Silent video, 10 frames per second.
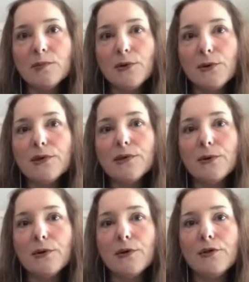but
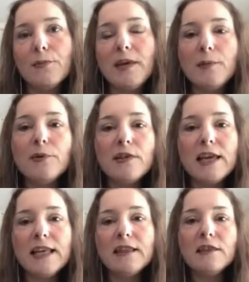also on the people
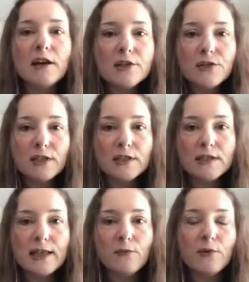that it
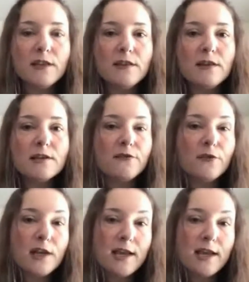touches and what it does for them.